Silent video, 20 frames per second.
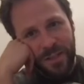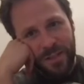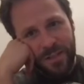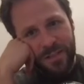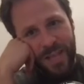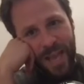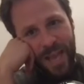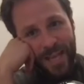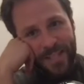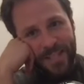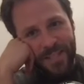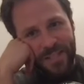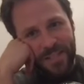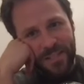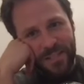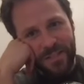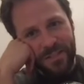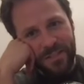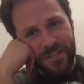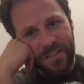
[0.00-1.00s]

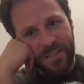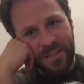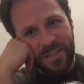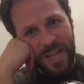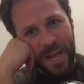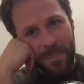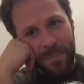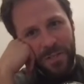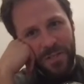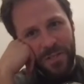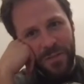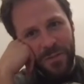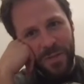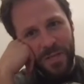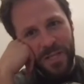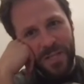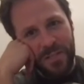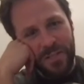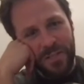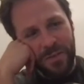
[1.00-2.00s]
tensed and snappy
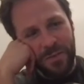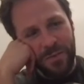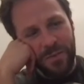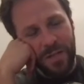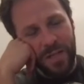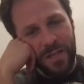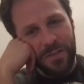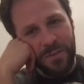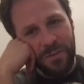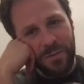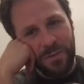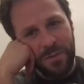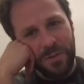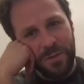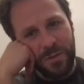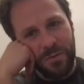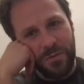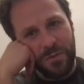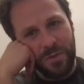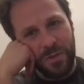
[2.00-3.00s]
swings and all that sort of
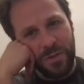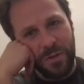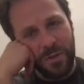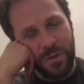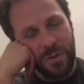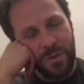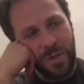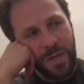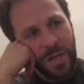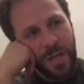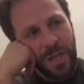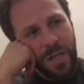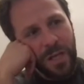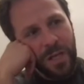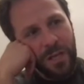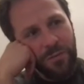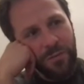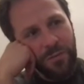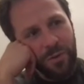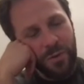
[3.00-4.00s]
stuff. So
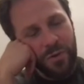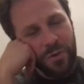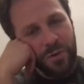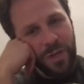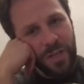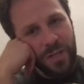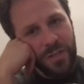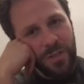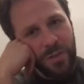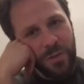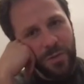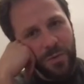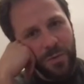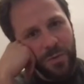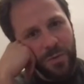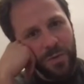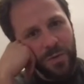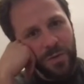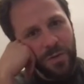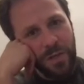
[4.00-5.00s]
if you're trying to do
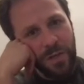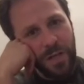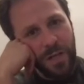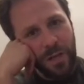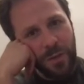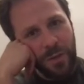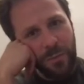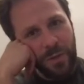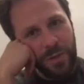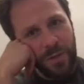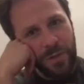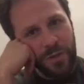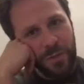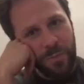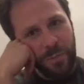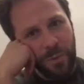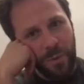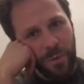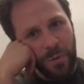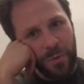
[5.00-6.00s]
kettlebell
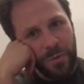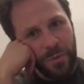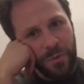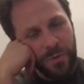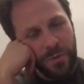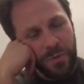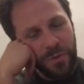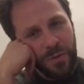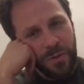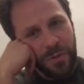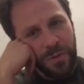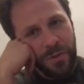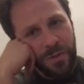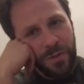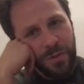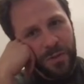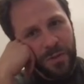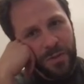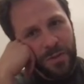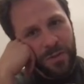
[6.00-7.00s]
sport,
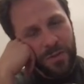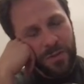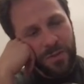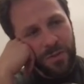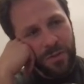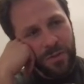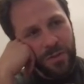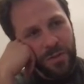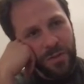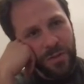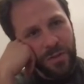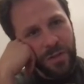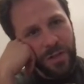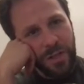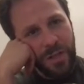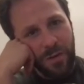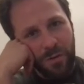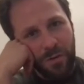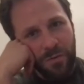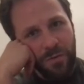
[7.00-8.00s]
so the
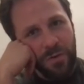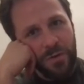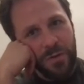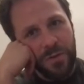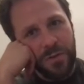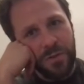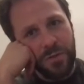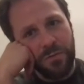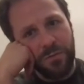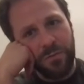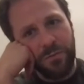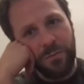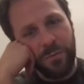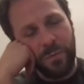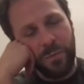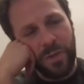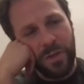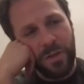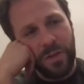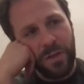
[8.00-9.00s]
Girovoy stuff
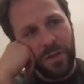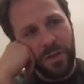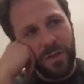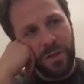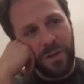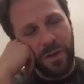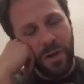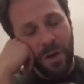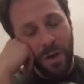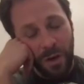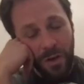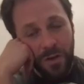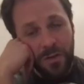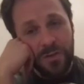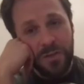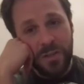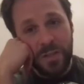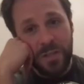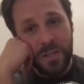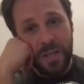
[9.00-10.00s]
with a hard
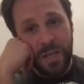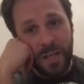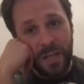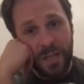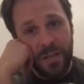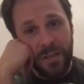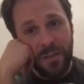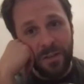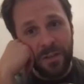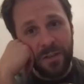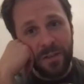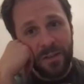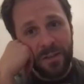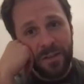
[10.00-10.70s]
style